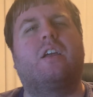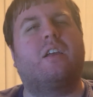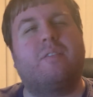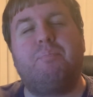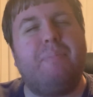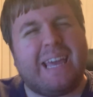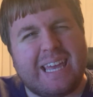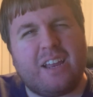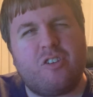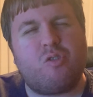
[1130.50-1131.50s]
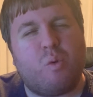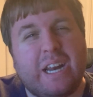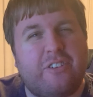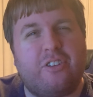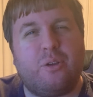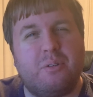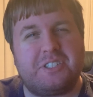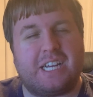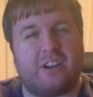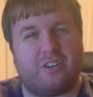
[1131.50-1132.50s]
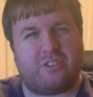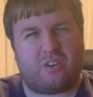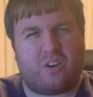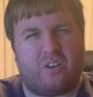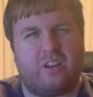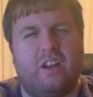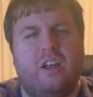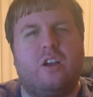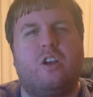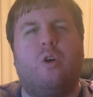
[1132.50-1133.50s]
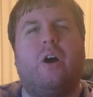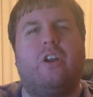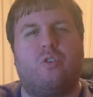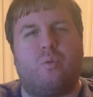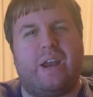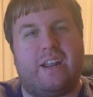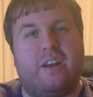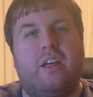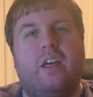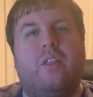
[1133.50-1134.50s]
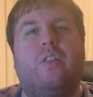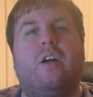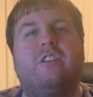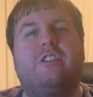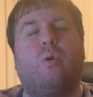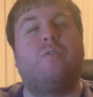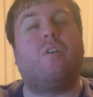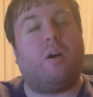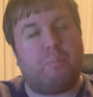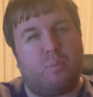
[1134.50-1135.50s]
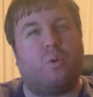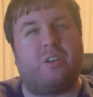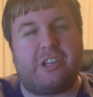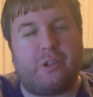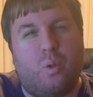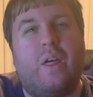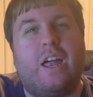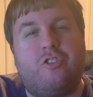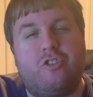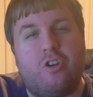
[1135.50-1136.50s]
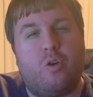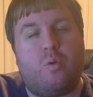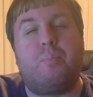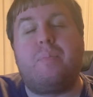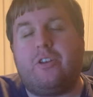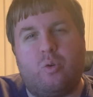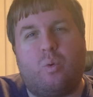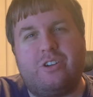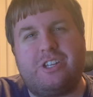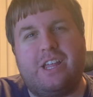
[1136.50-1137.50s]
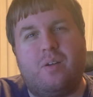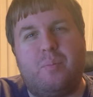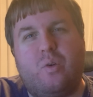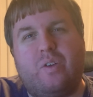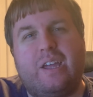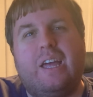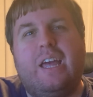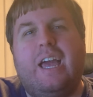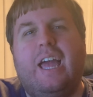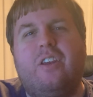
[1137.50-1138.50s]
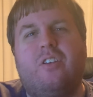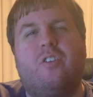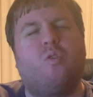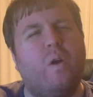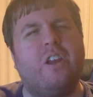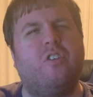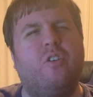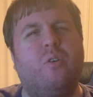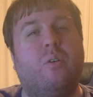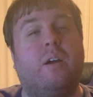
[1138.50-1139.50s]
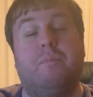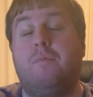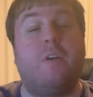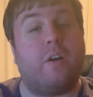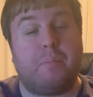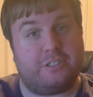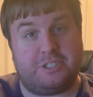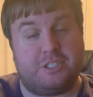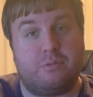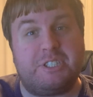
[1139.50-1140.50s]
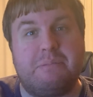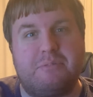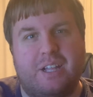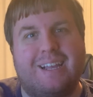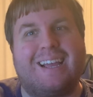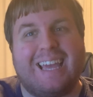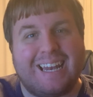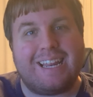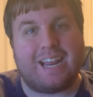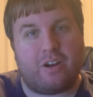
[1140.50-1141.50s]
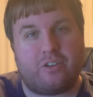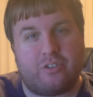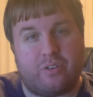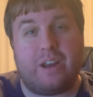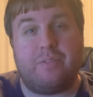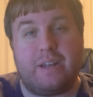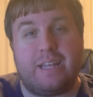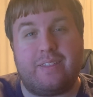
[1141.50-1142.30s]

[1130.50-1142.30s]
making 22's character arc go underrated, the sort of unborn soul that Joe mentors in the movie. And 22 very much so seems like a kid character, if anything